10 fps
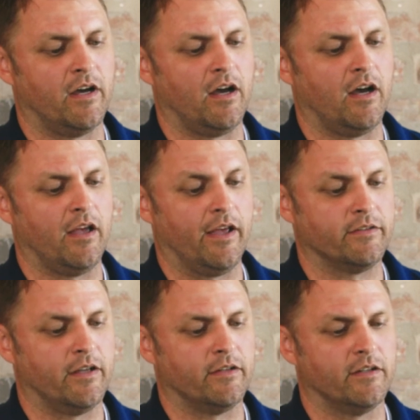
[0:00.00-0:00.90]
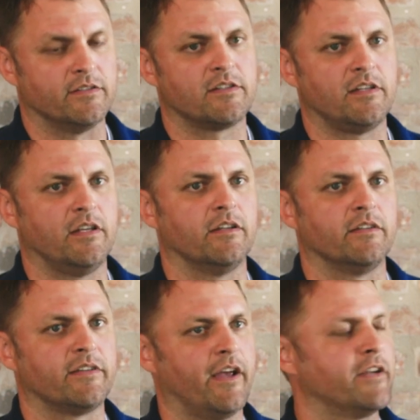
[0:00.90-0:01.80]
and see it
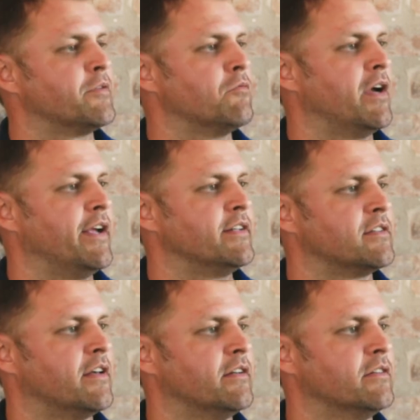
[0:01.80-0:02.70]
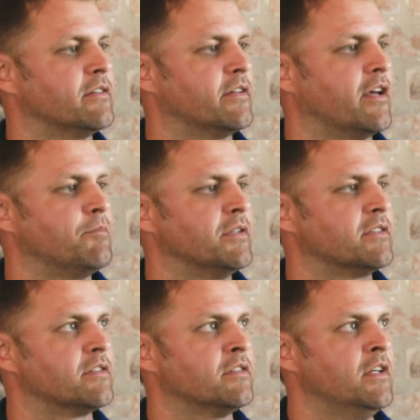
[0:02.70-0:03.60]
in tangible ways that can help
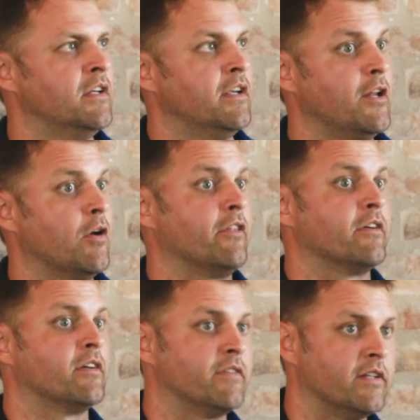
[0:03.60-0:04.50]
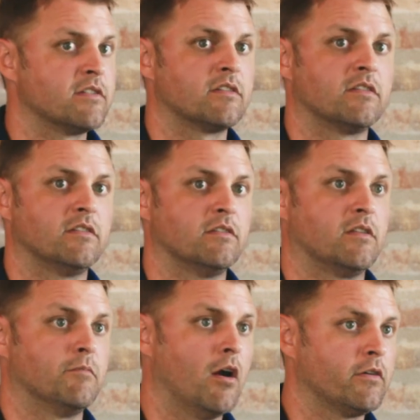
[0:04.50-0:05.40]
us, either convince
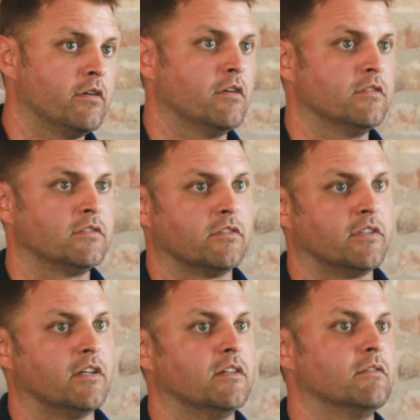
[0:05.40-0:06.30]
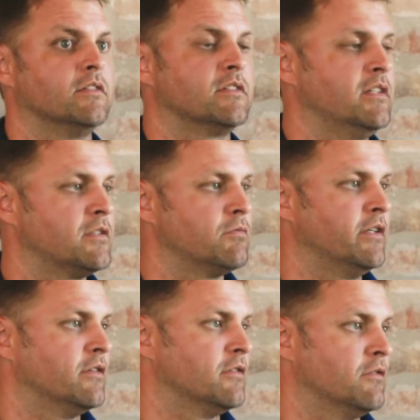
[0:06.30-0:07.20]
the marketers or the
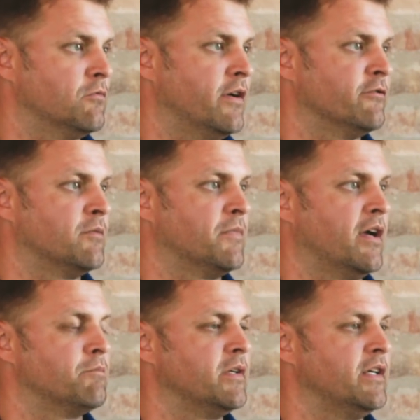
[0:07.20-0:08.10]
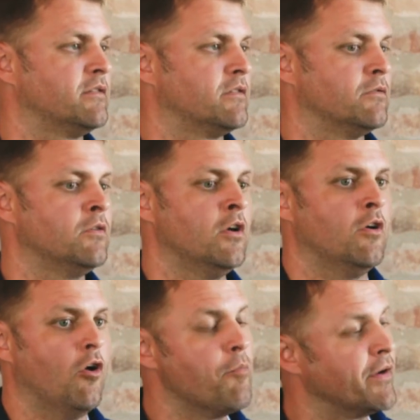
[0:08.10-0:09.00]
C-suite or whoever it might be to
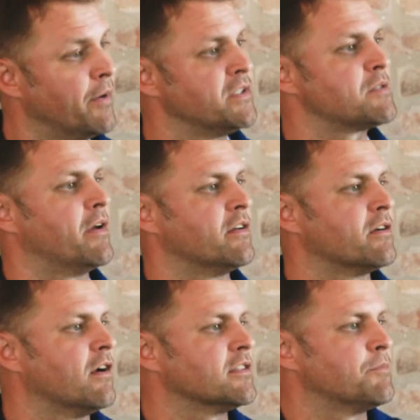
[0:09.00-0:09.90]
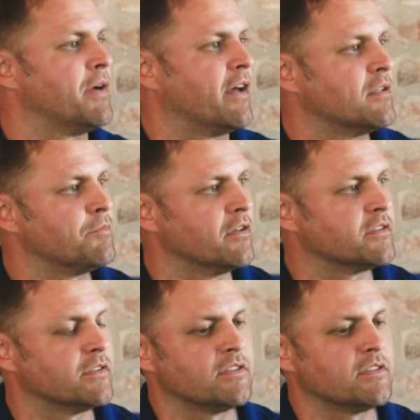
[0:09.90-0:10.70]
open up the spend across the path to purchase.